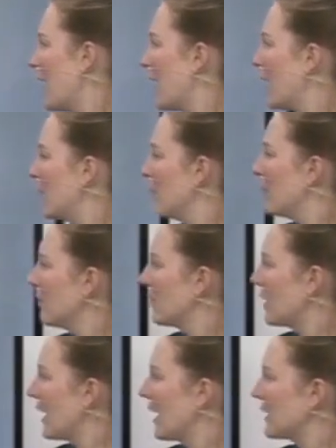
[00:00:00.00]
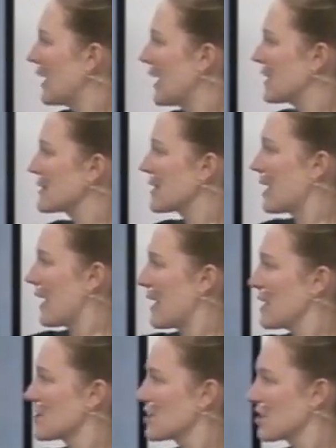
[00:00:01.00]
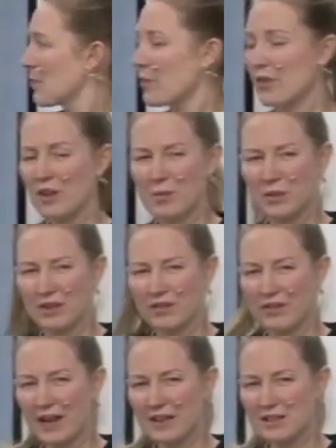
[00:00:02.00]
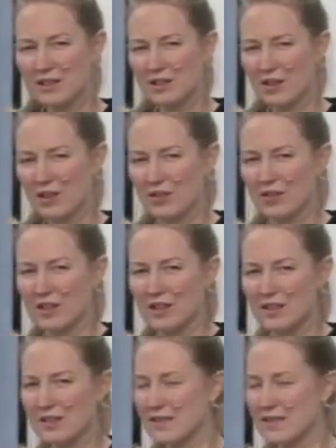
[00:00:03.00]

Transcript: and has a subthermal effect on the